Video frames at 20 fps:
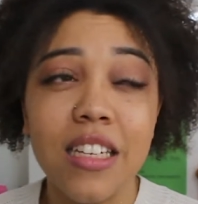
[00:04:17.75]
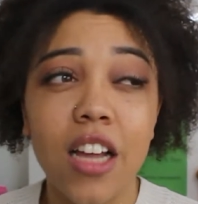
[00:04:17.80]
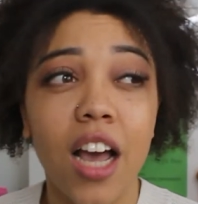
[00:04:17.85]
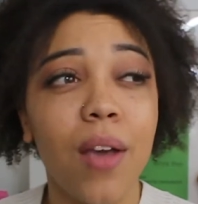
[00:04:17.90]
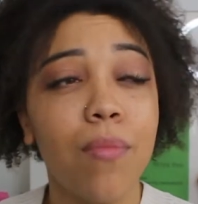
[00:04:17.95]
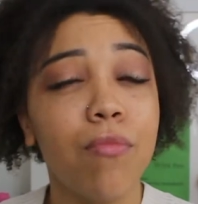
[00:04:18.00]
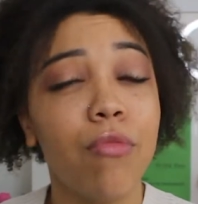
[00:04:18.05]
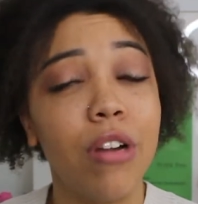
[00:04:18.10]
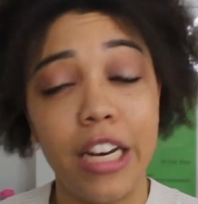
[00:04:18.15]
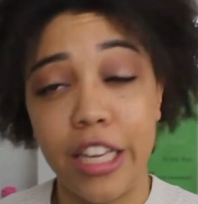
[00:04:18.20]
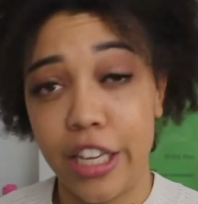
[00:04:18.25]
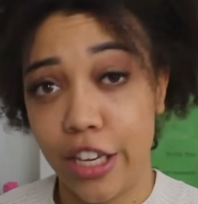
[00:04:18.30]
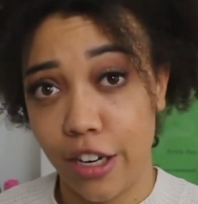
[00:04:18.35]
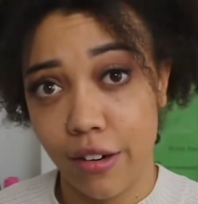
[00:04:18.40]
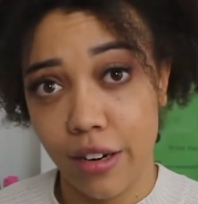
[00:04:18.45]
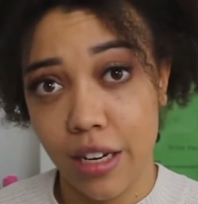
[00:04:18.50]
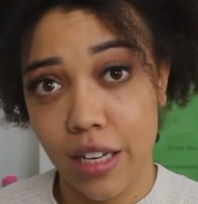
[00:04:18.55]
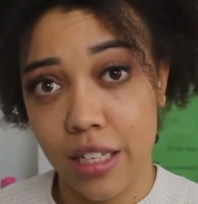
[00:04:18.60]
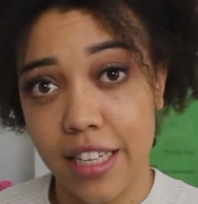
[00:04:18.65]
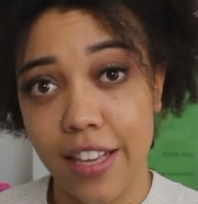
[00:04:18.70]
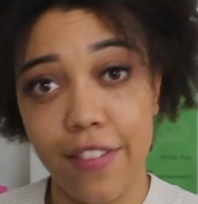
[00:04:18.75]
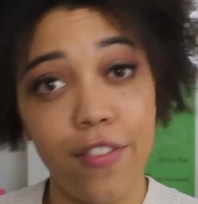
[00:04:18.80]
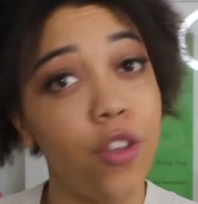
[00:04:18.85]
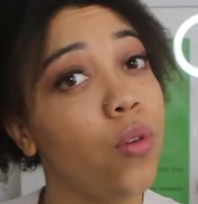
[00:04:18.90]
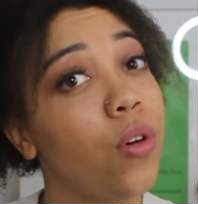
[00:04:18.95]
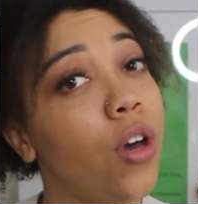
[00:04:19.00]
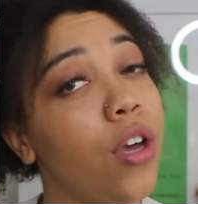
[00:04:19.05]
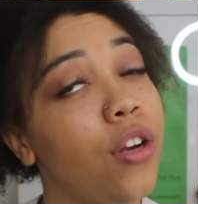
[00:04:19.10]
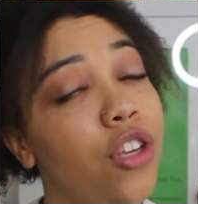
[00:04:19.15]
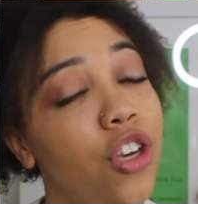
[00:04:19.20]
I'm really curious. If
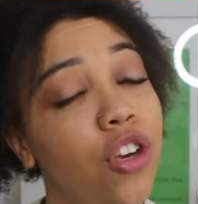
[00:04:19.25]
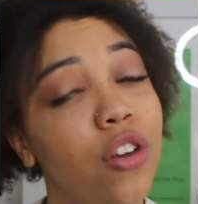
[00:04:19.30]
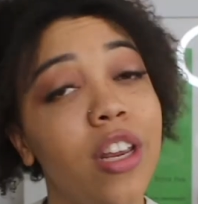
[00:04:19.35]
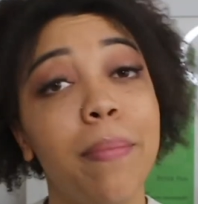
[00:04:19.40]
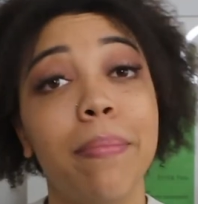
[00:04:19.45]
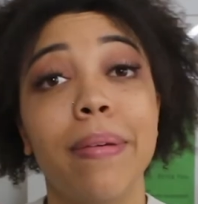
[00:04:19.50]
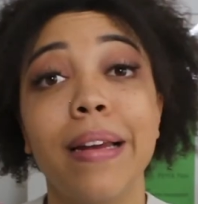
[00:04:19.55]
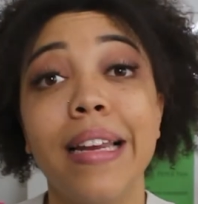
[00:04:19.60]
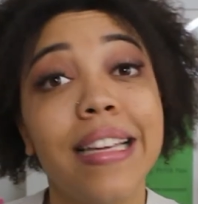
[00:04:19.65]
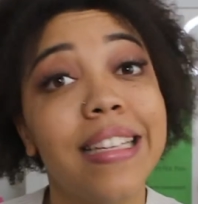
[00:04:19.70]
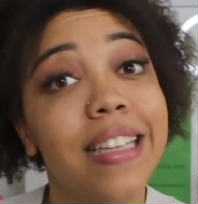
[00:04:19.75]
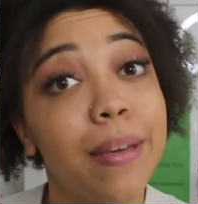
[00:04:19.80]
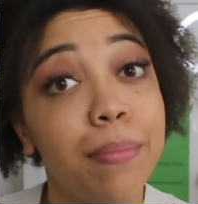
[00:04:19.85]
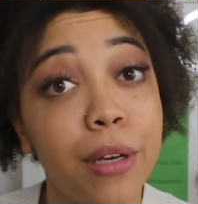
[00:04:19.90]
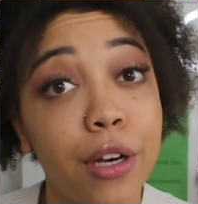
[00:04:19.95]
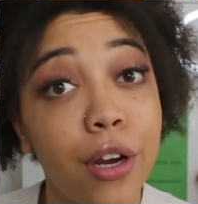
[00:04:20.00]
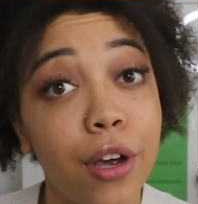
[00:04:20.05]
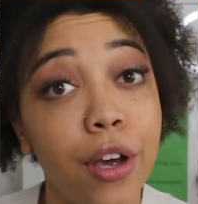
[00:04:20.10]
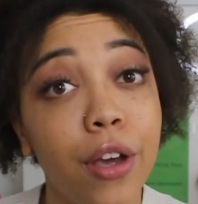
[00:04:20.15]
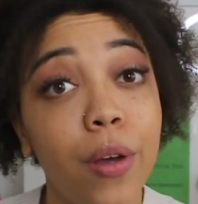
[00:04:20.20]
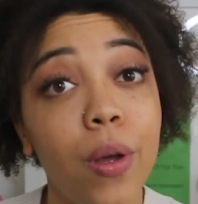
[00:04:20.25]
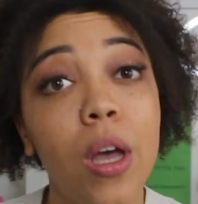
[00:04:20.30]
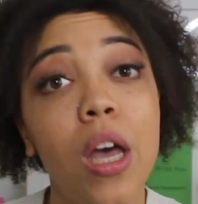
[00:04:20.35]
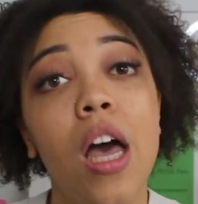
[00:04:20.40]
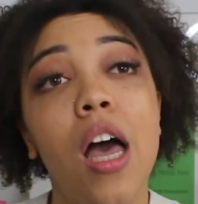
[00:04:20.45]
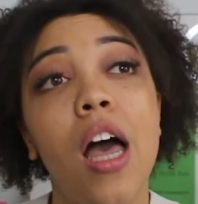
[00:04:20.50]
you go to uni, please let me know.